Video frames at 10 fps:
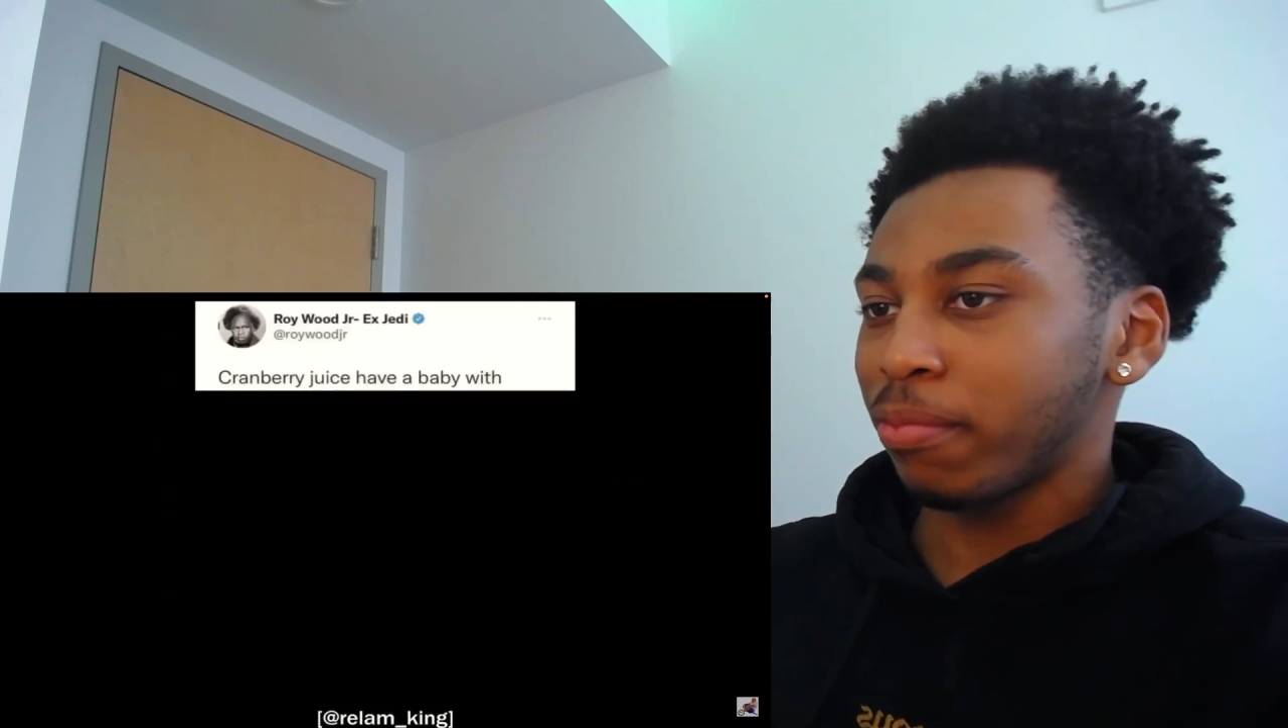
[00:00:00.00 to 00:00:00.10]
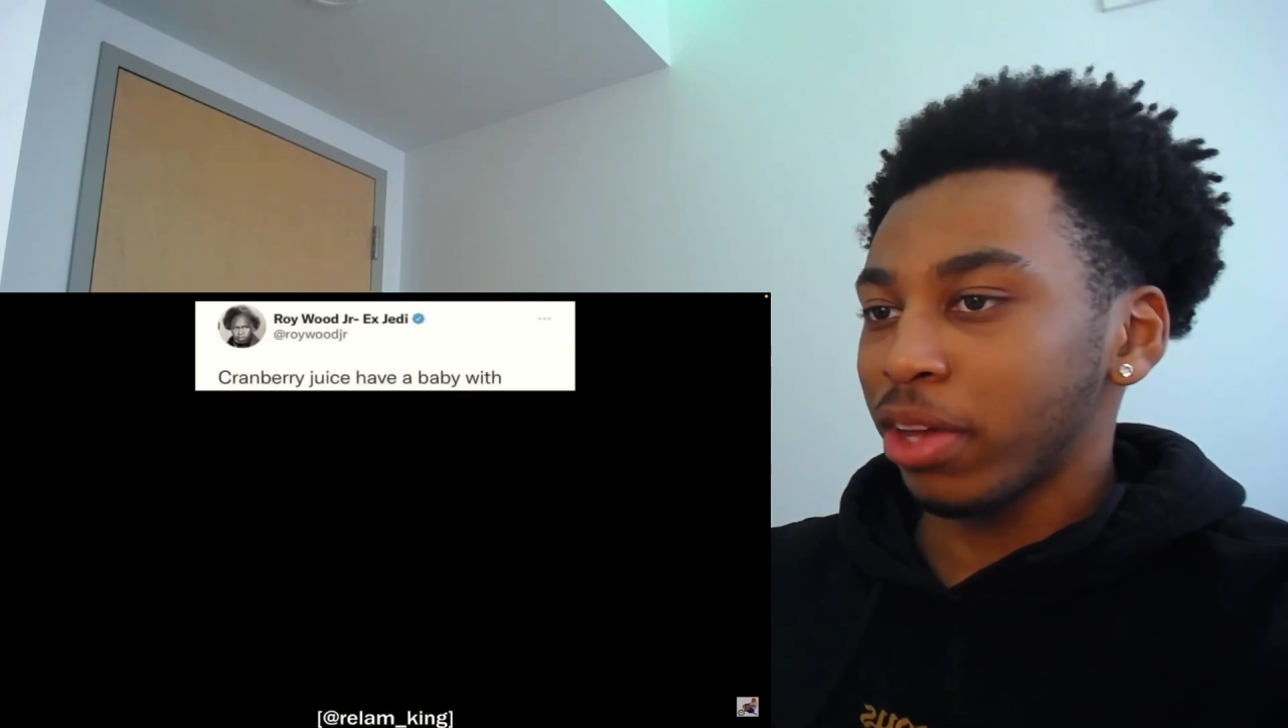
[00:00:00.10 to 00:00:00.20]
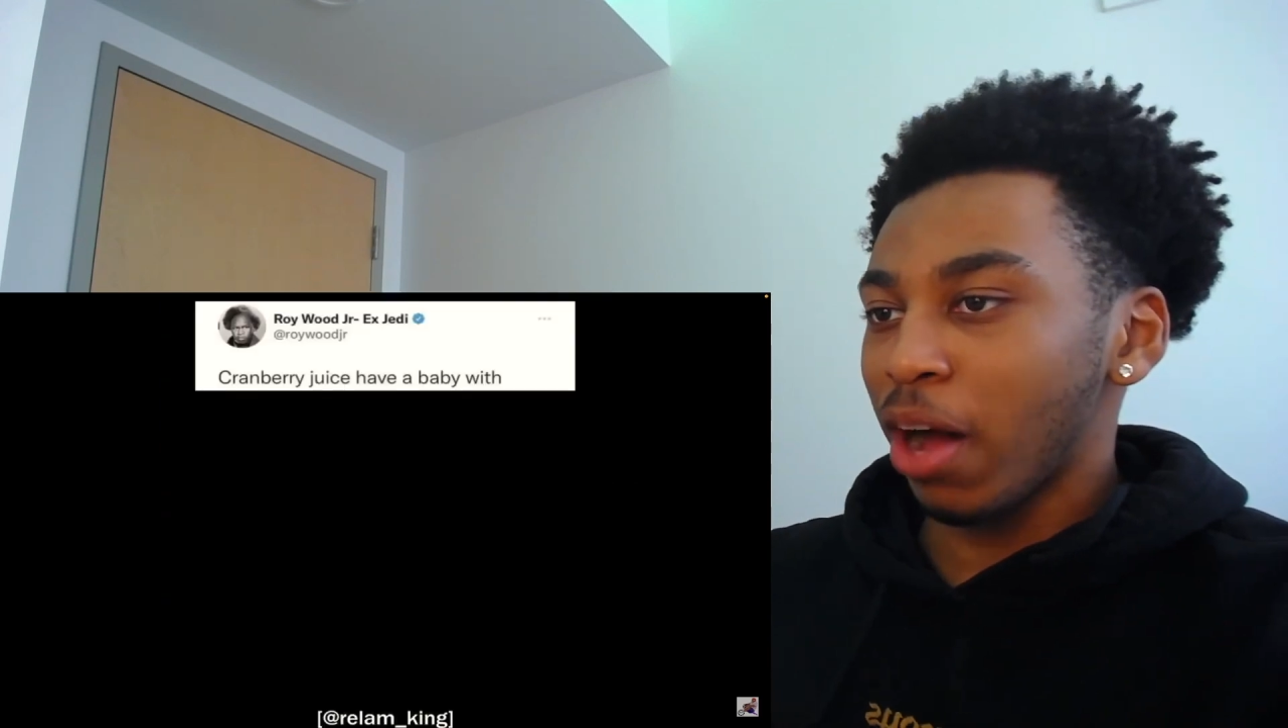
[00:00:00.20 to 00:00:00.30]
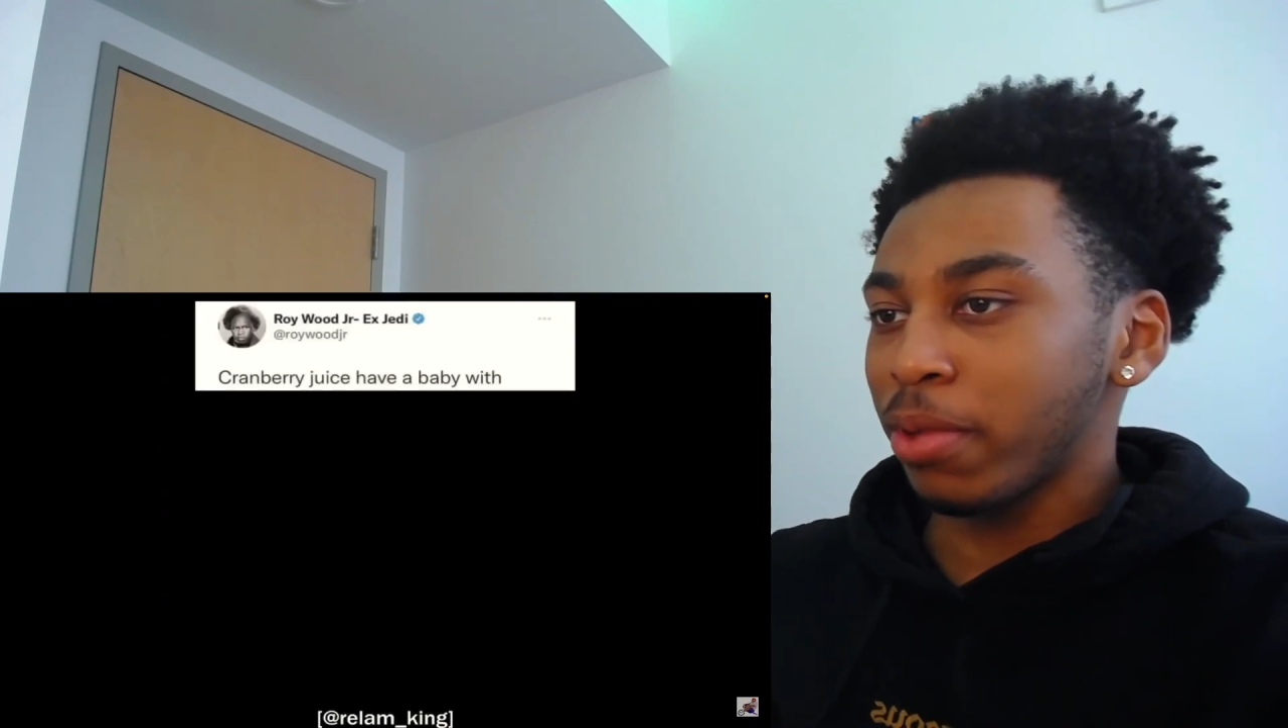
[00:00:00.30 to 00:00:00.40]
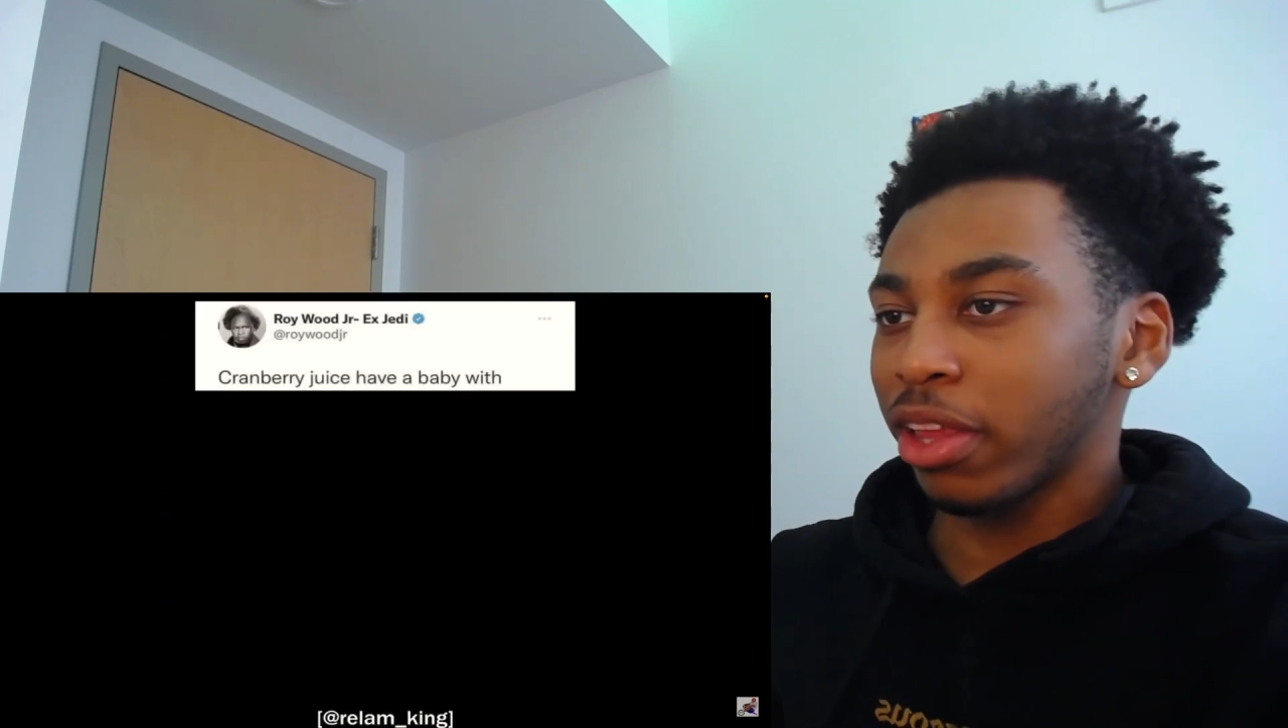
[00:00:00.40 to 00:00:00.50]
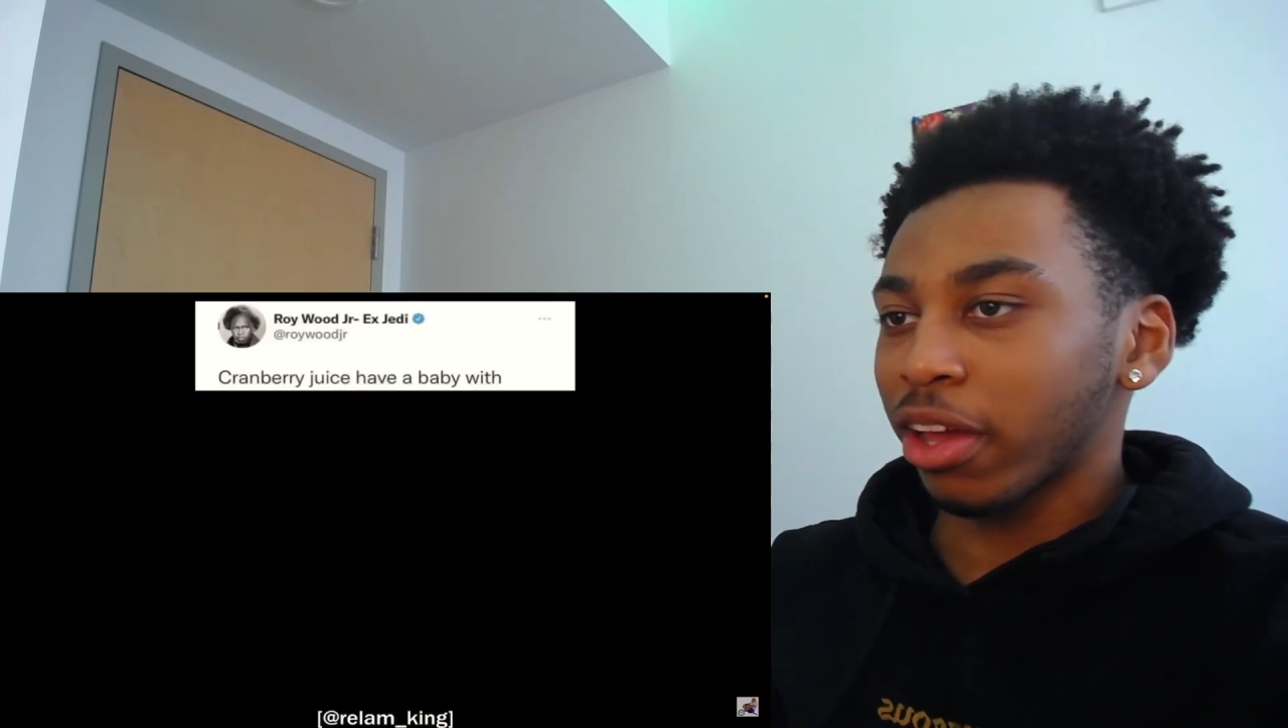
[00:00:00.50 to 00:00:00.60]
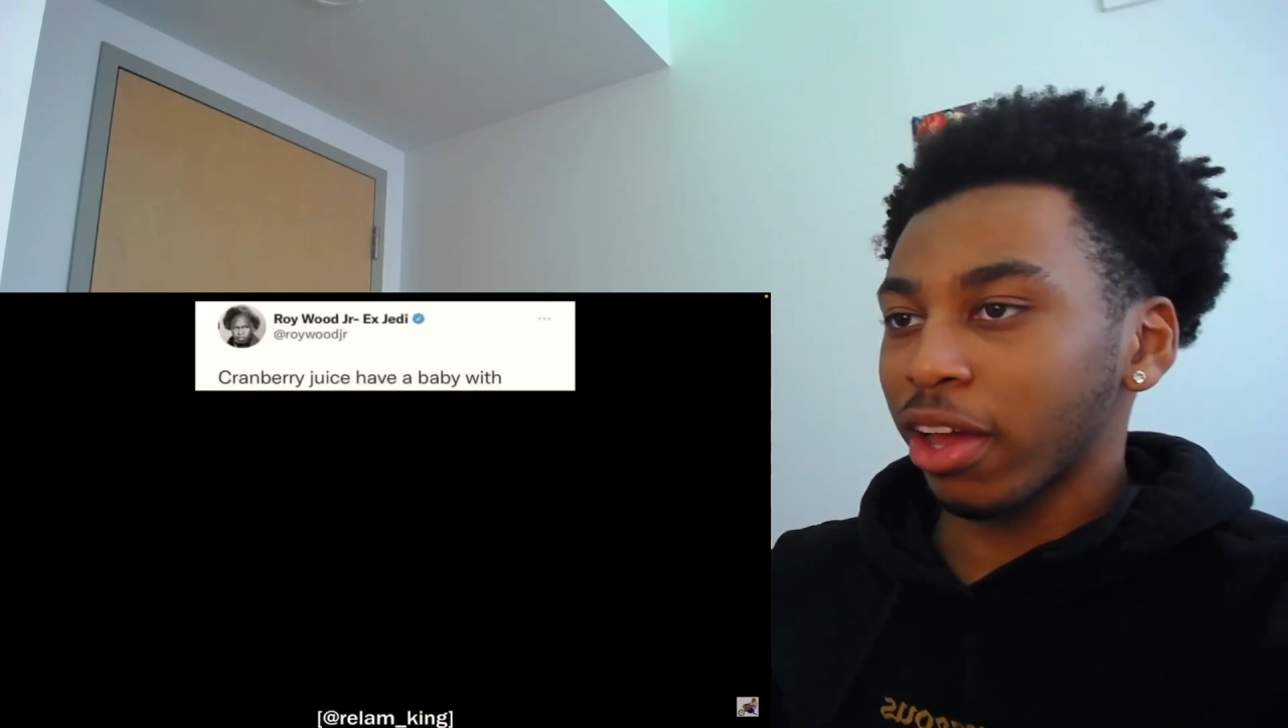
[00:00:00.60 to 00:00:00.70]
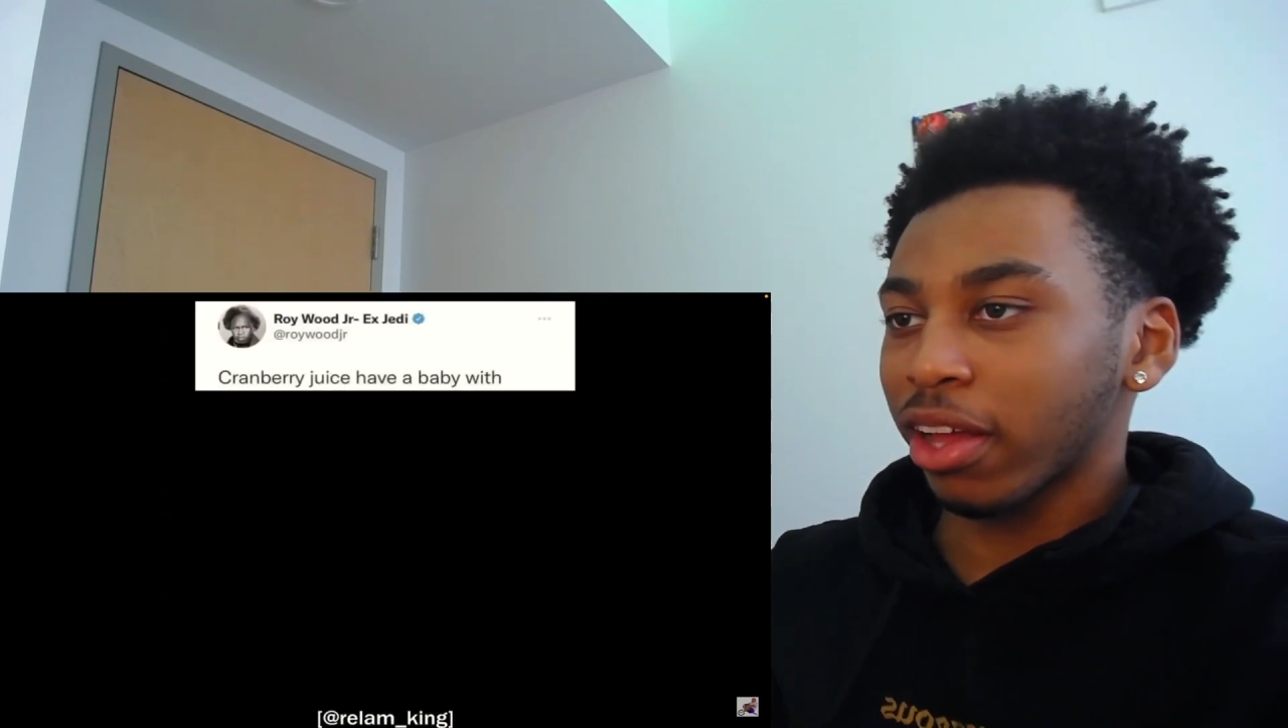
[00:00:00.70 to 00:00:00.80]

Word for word: but y'all be looking with